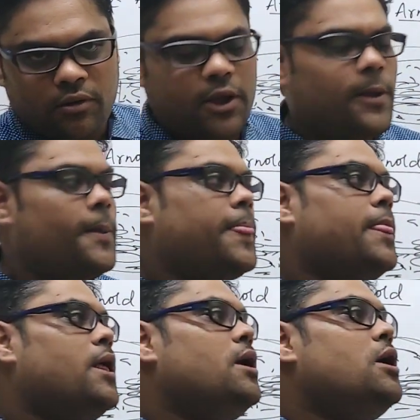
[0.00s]
Okay,
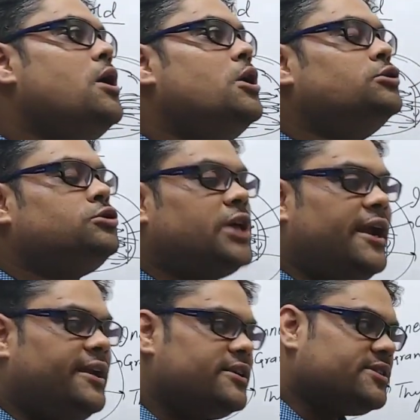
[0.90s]

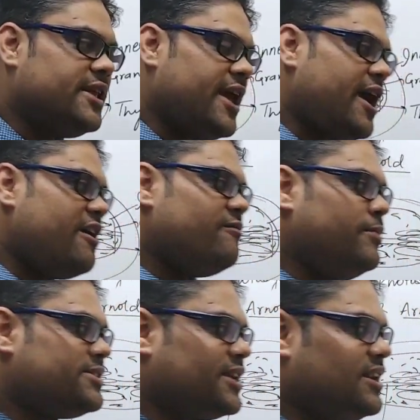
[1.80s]
scientists, they
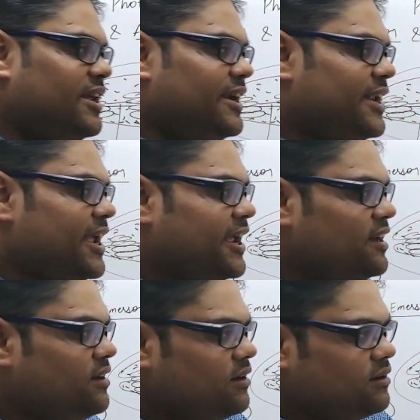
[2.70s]
have basically
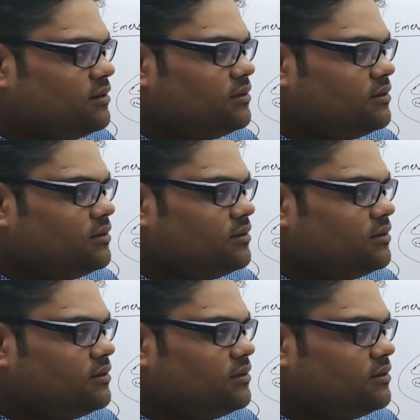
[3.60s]
taken